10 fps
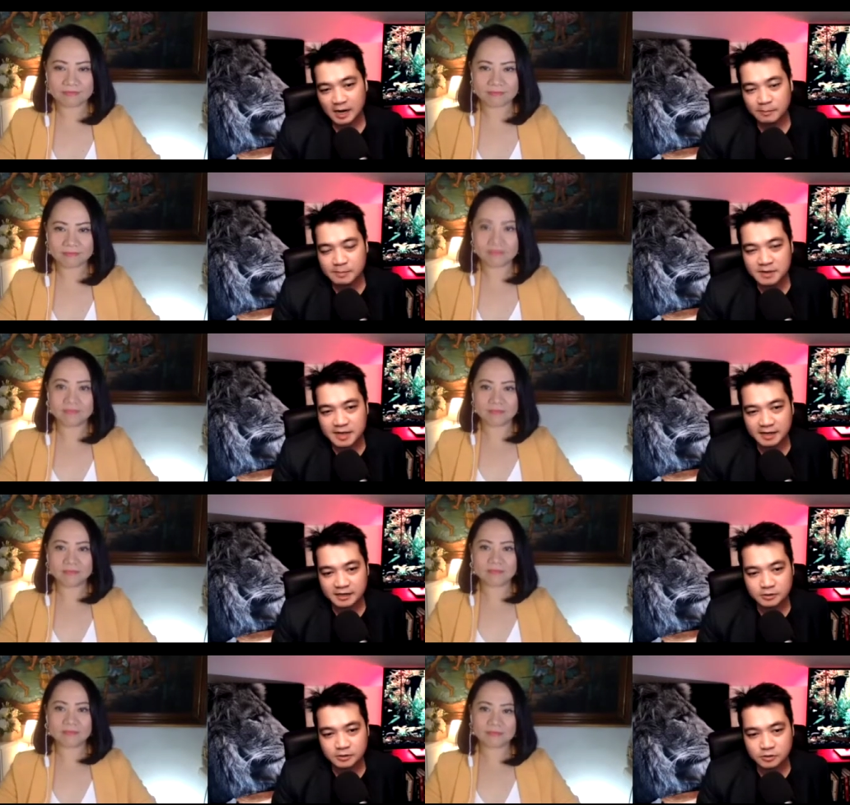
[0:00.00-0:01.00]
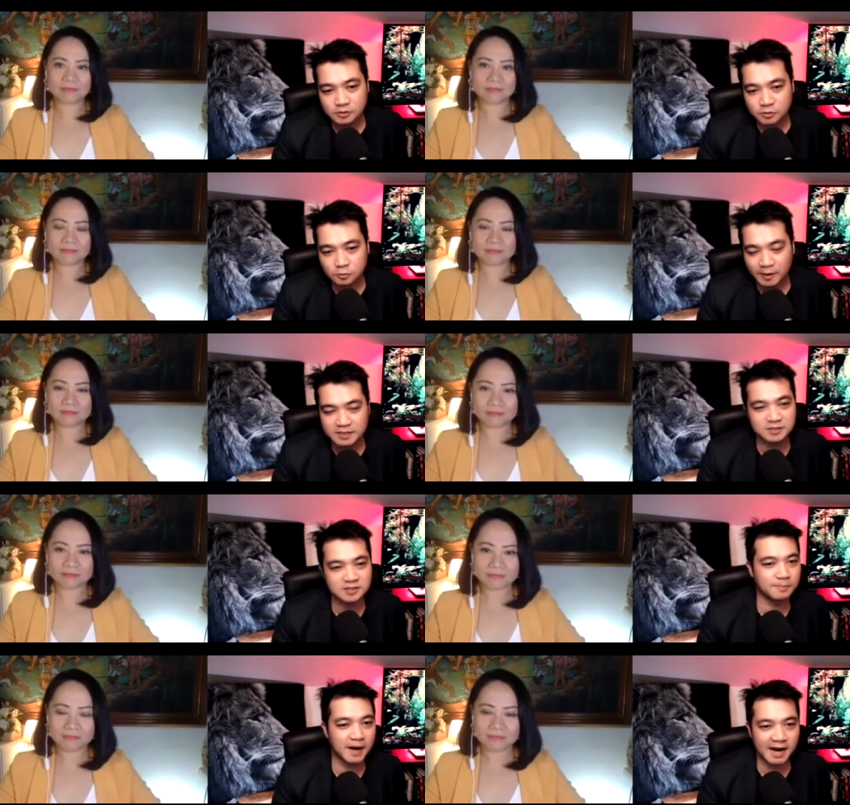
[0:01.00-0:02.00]
Speaker 1: I remember that you went to
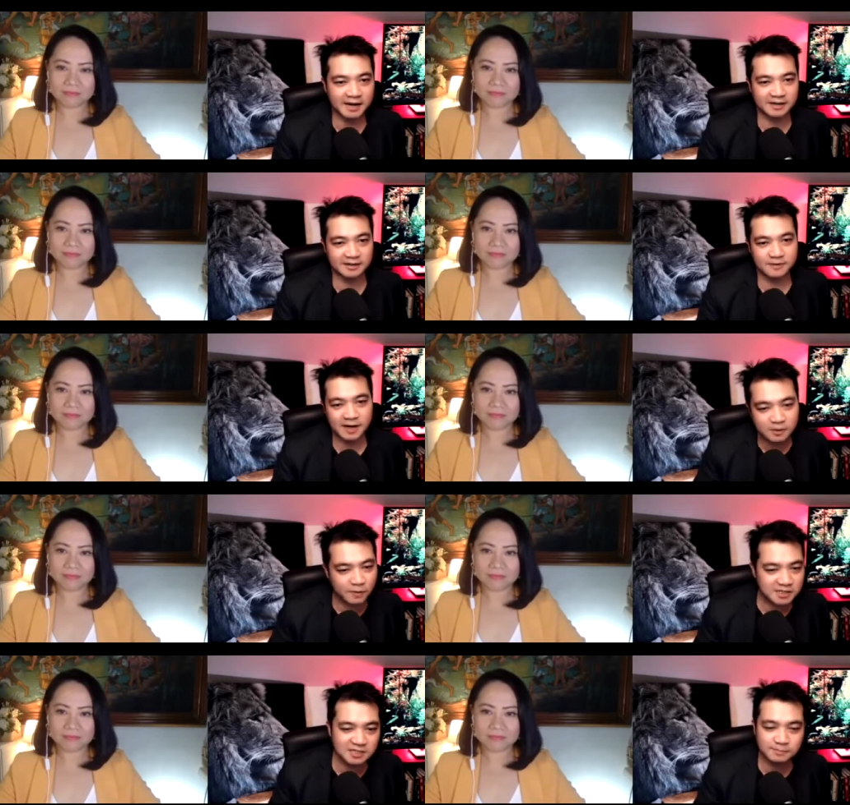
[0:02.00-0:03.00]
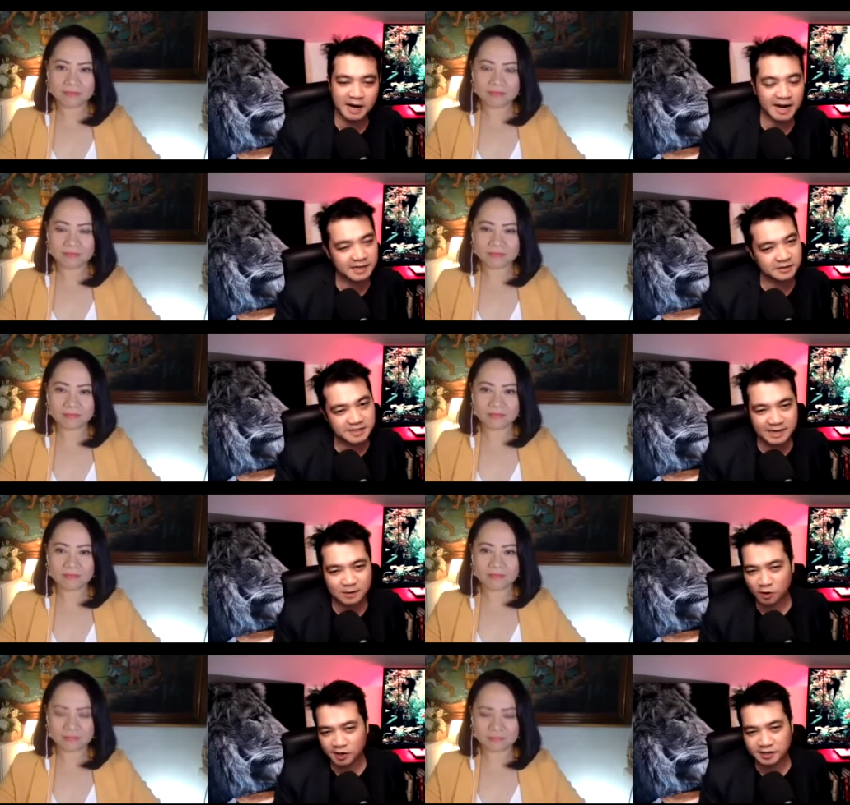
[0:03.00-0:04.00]
Dubai, right? You went to Dubai and you
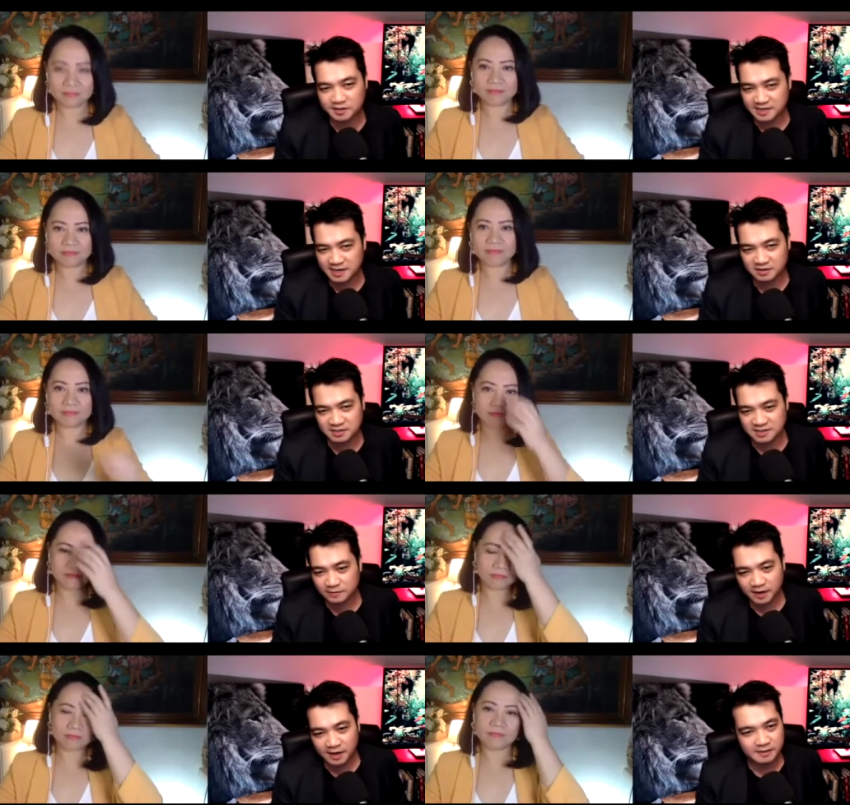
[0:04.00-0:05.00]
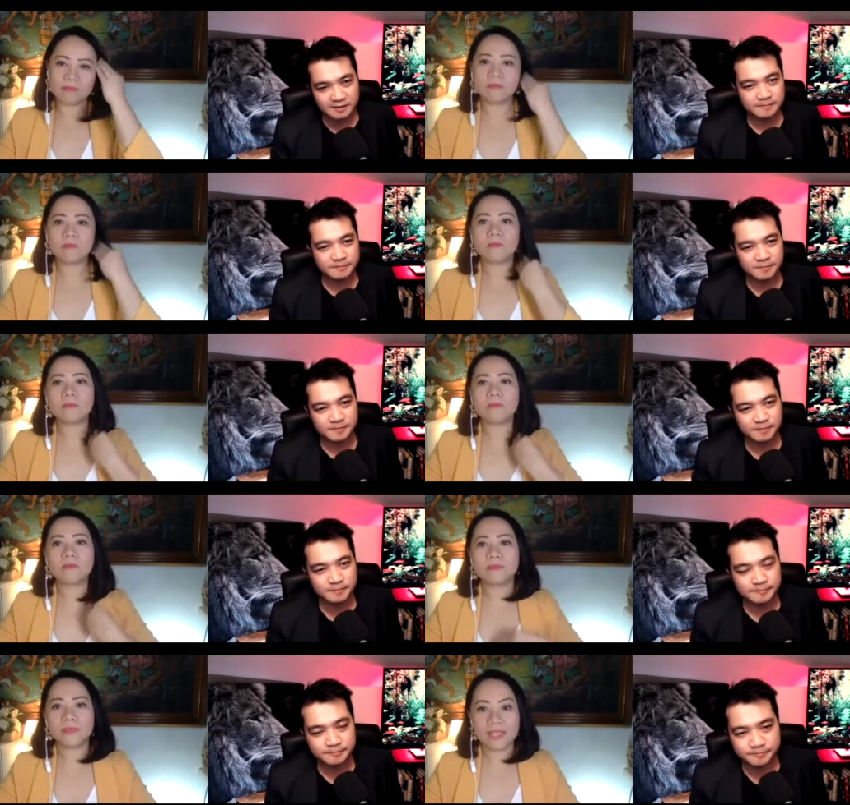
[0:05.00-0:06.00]
started working in sales. Is that right?
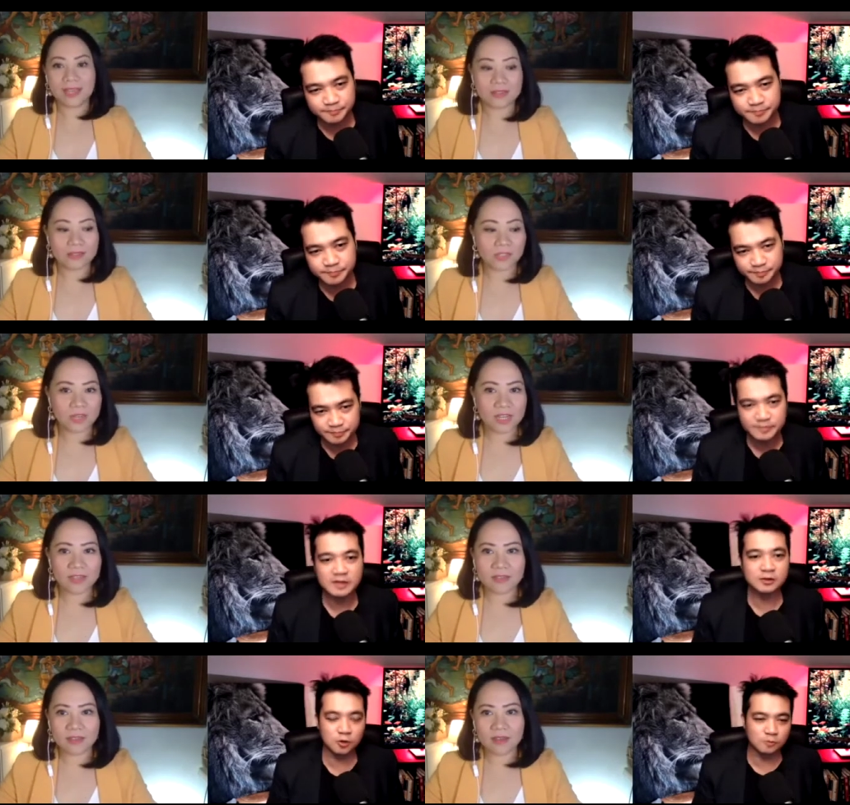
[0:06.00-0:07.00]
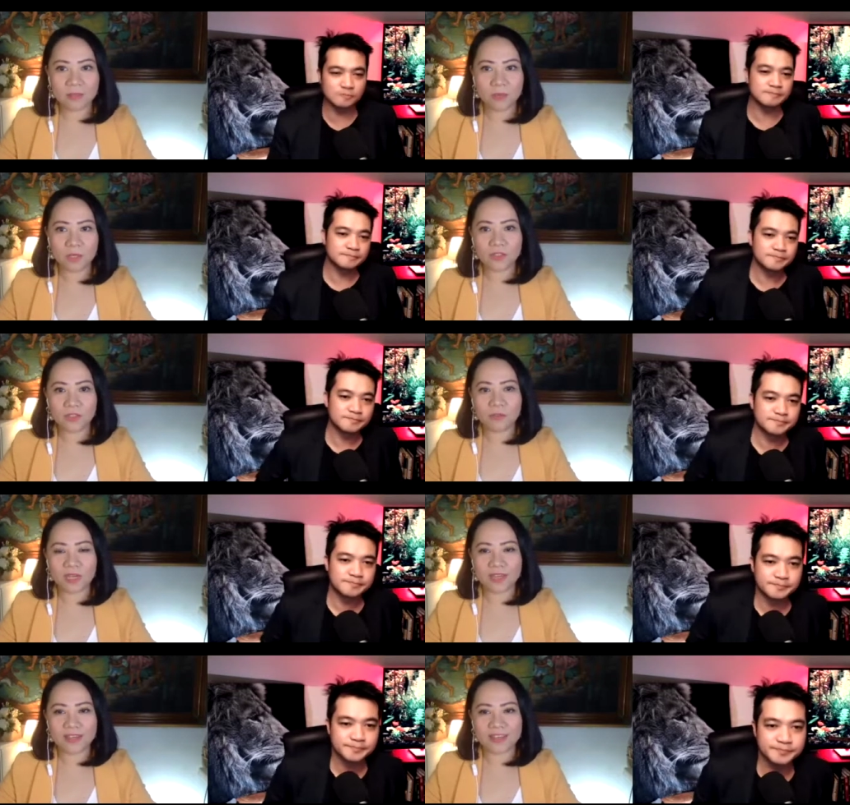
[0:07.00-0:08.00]
Speaker 2: Yeah, that's right. Um, cool. I went to
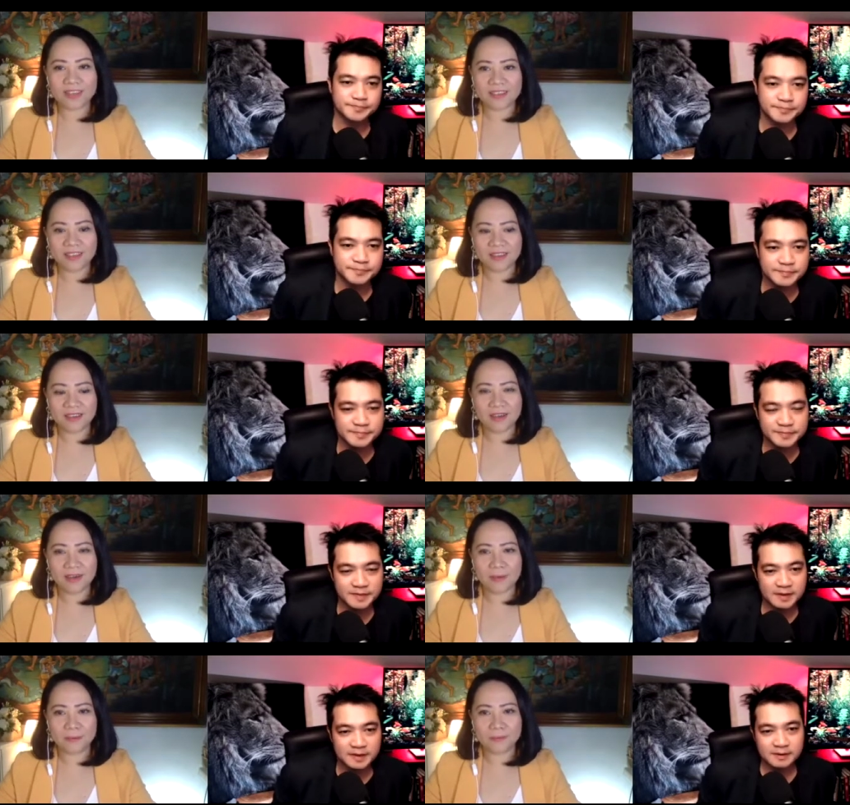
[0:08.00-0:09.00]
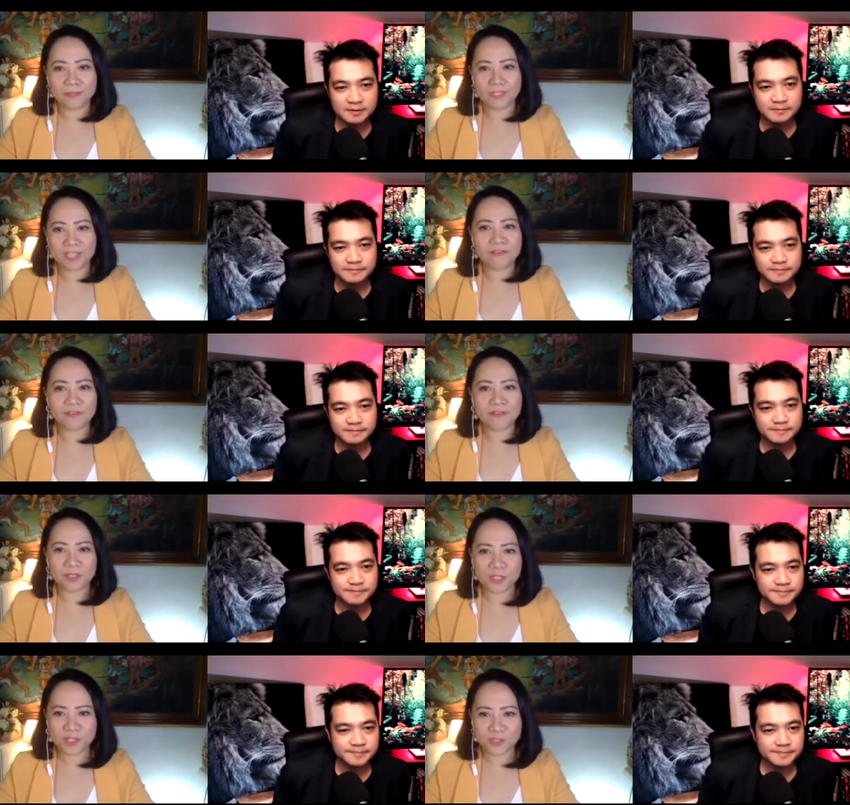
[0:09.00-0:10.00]
Dubai um, several
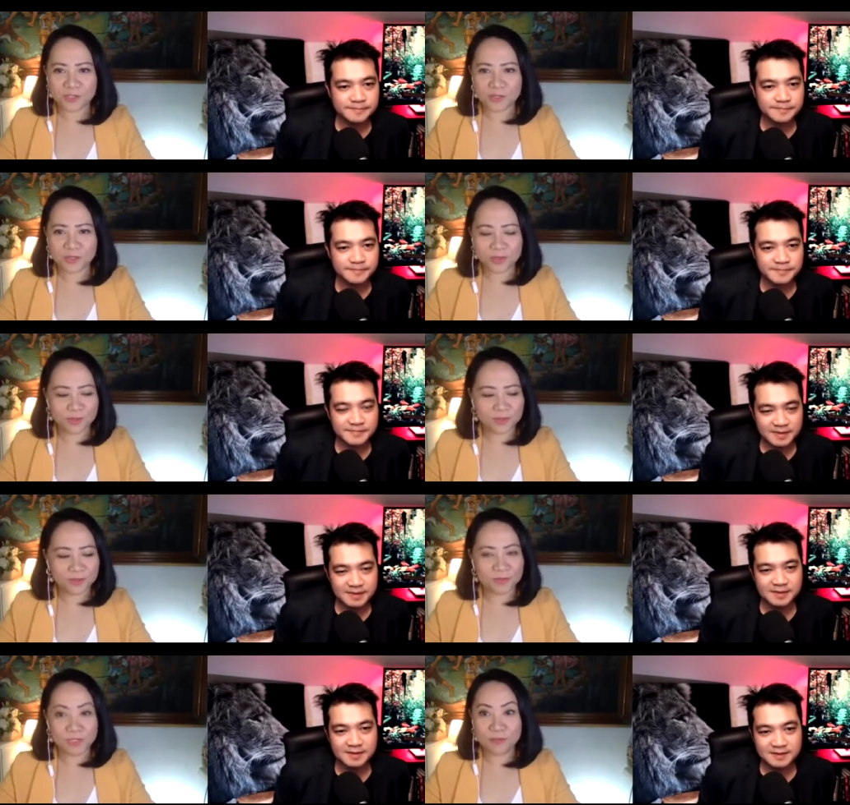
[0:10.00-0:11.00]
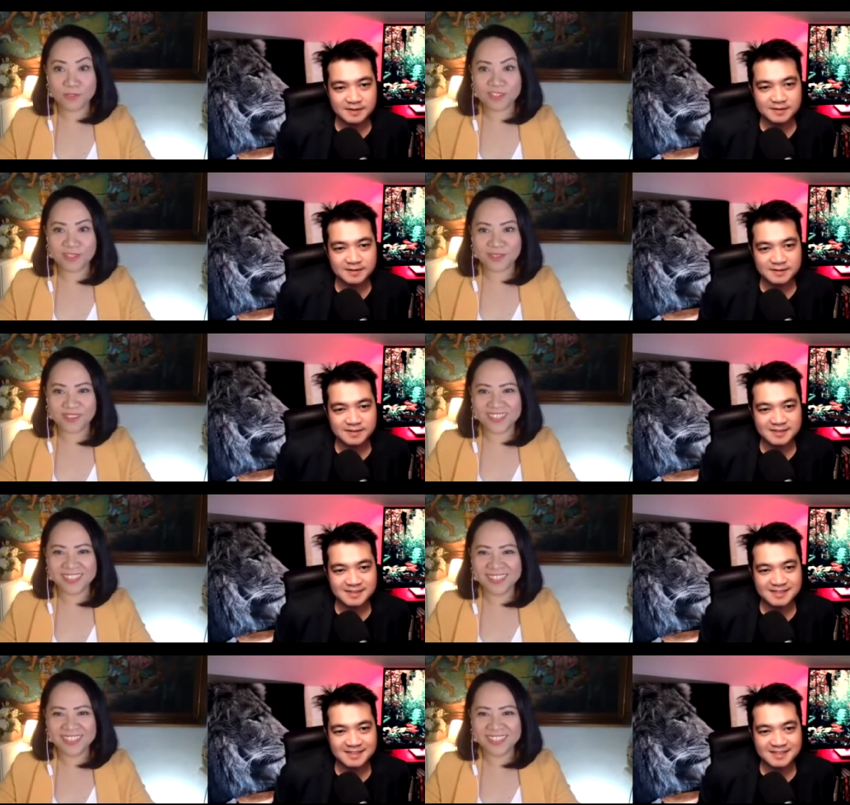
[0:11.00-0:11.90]
years ago, many moons ago. yeah.